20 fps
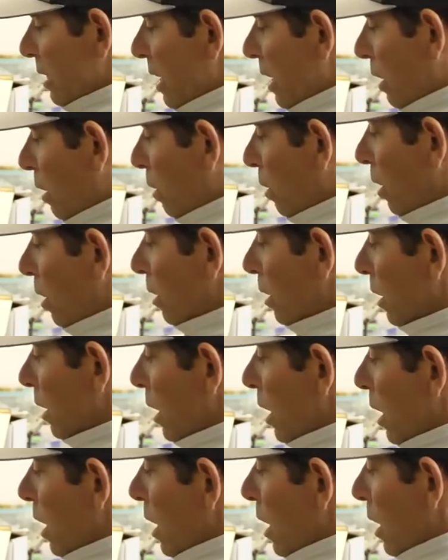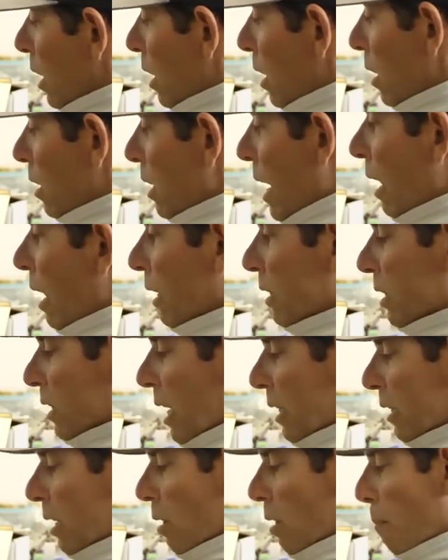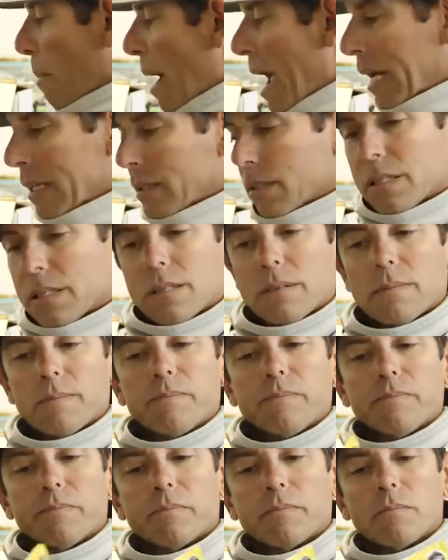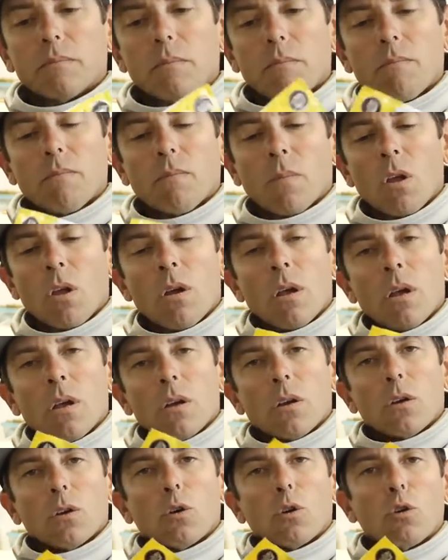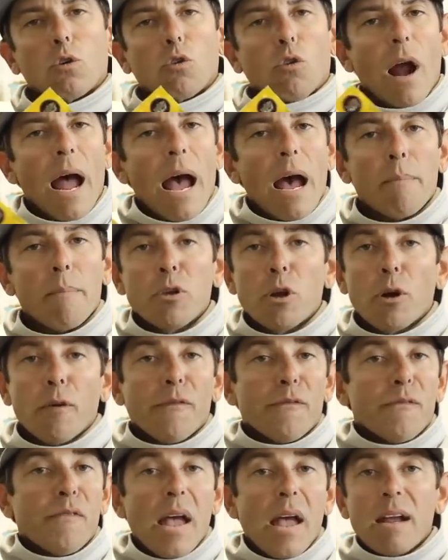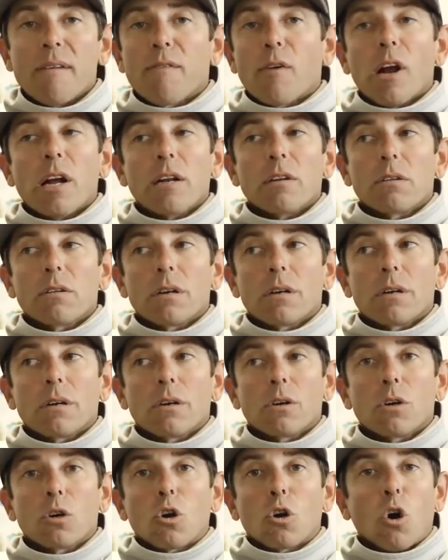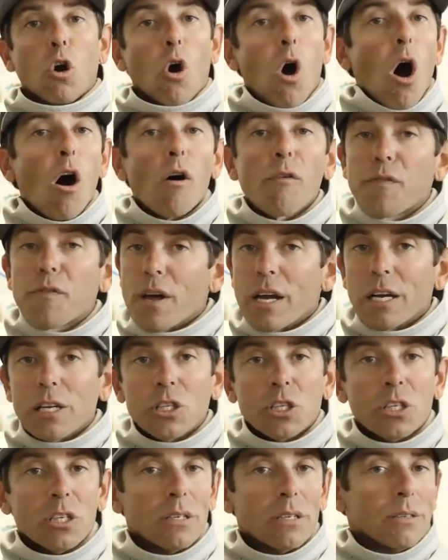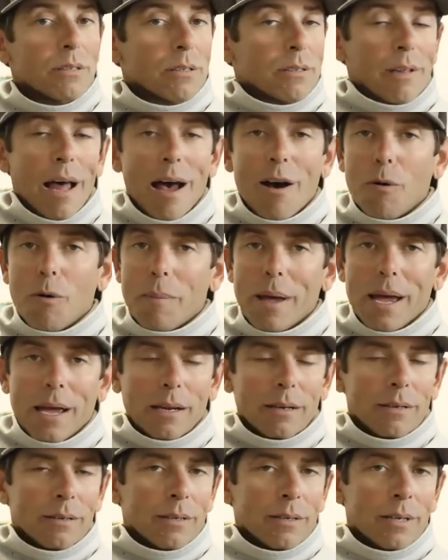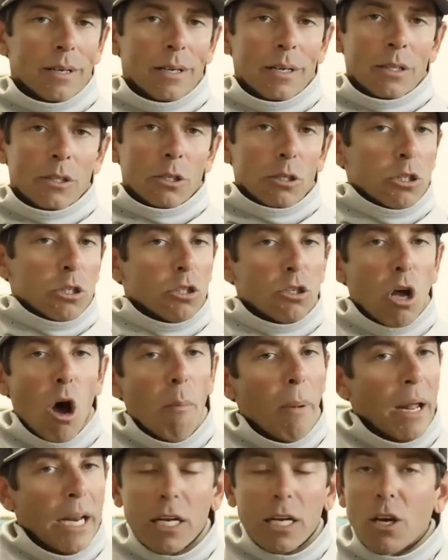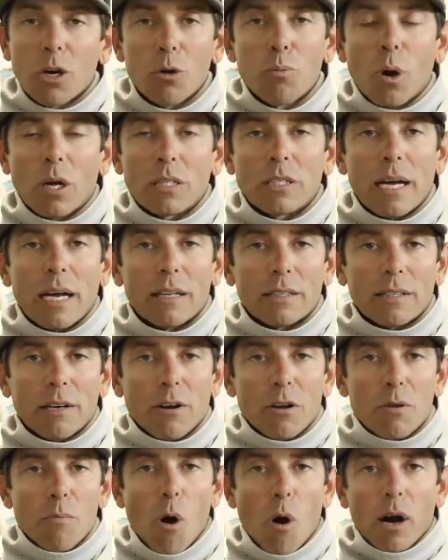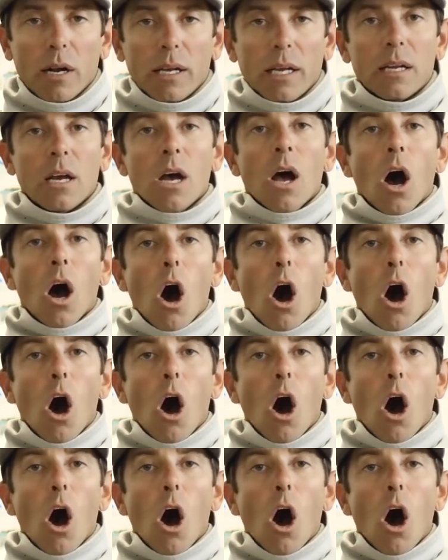Niko hook. Now let's get to the baits. Grab your favorite crawfish style bait. There's so many good ones out there in the market.